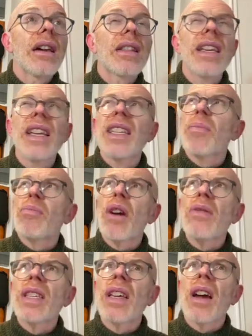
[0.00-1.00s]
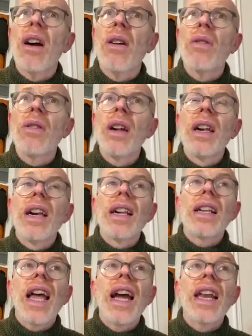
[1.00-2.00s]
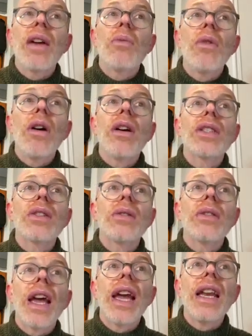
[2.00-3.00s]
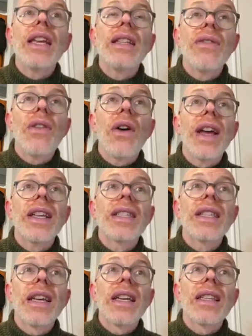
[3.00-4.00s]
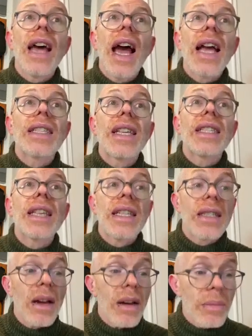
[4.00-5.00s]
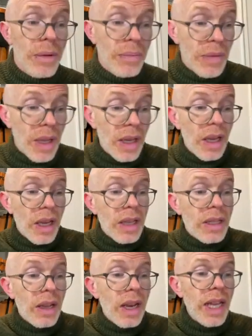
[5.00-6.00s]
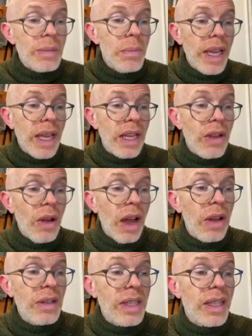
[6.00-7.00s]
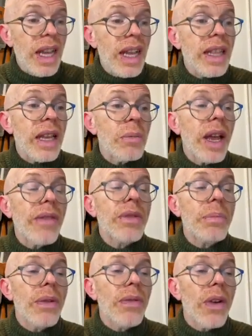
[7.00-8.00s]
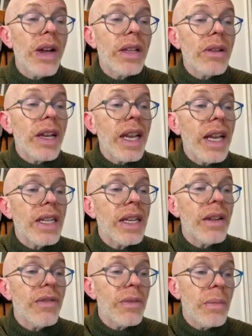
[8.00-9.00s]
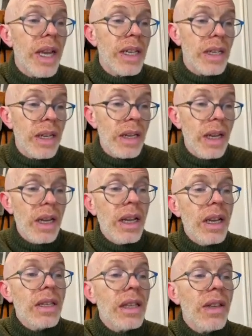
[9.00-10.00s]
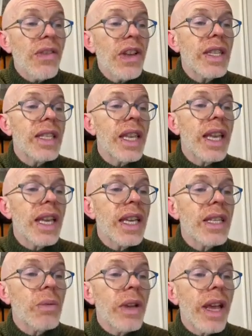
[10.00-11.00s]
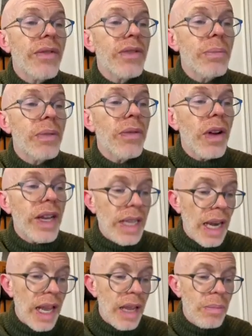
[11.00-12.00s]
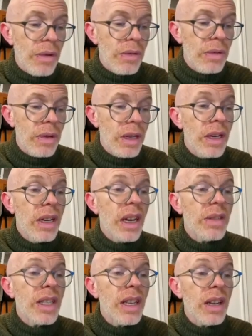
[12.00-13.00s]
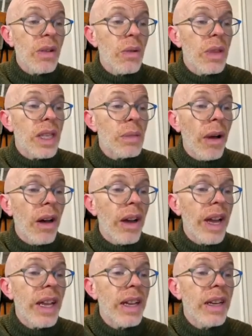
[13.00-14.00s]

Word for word: think it's a protocol, and it works on any device that has it set up. So let's make a new host, and then we have to provide our connection information. So the first thing is we have to provide a label. I'm just going to call this Pi.